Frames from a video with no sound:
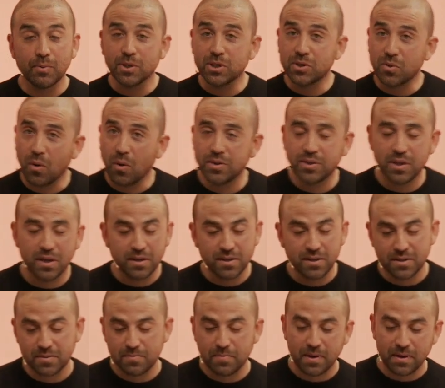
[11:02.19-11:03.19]
restores
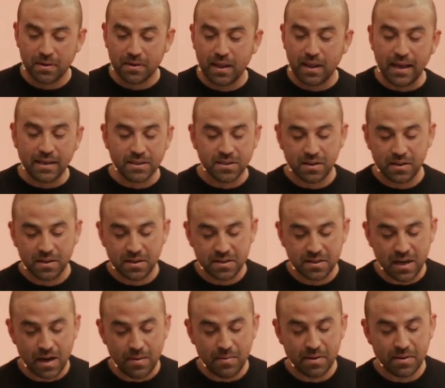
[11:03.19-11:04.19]
us, but lastly, the
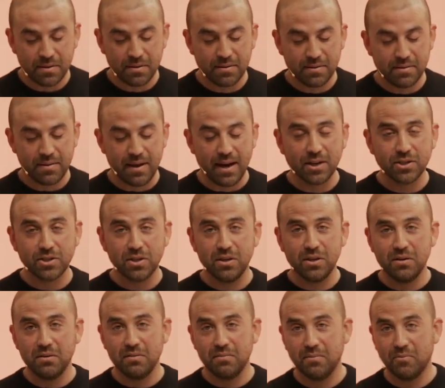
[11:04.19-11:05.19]
Sabbath
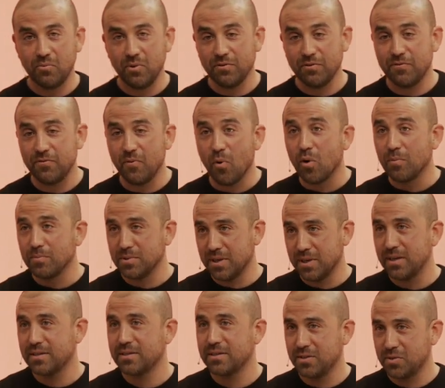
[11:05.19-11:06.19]
actually reforms
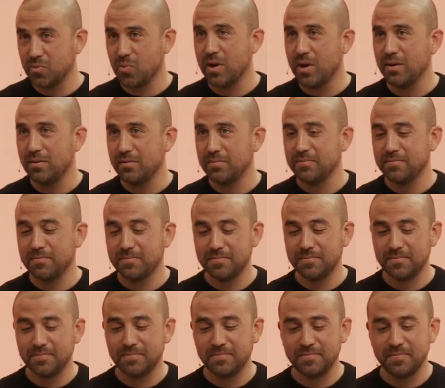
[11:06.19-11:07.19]
us as well.
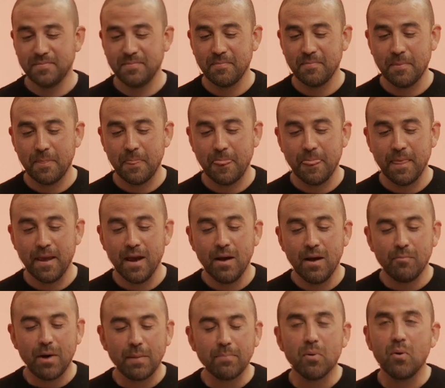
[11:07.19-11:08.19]

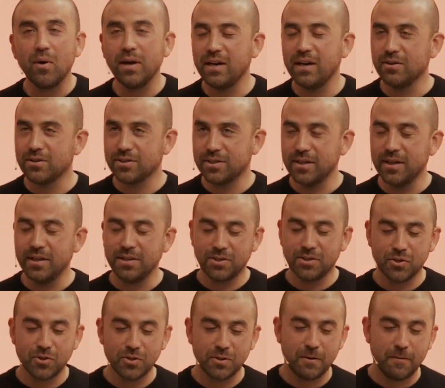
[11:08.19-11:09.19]
My point here is
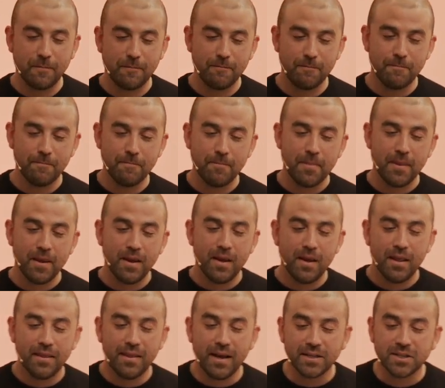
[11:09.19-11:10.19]
this,
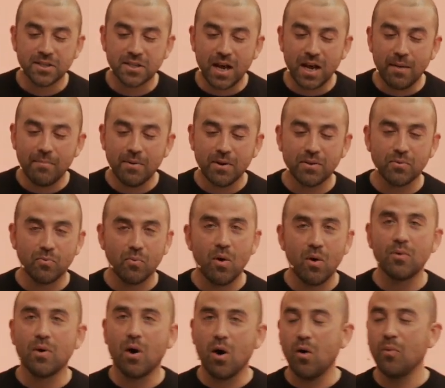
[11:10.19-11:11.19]
that Sabbath
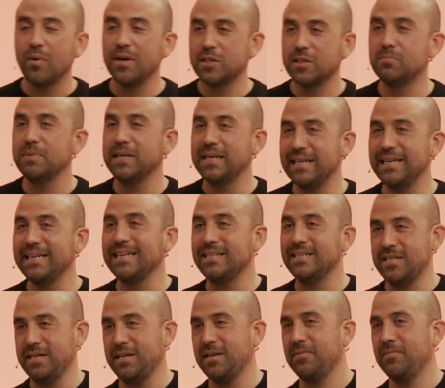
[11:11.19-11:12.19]
won't always be
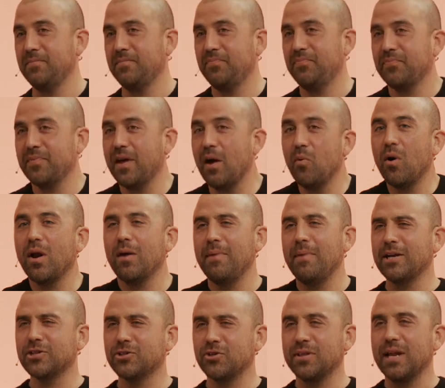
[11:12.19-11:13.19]
easy. I want to
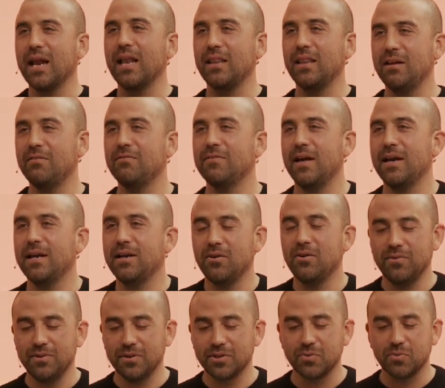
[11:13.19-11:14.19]
make sure that I leave that here
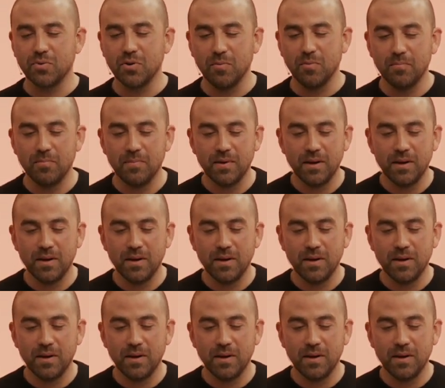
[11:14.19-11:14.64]
in this room.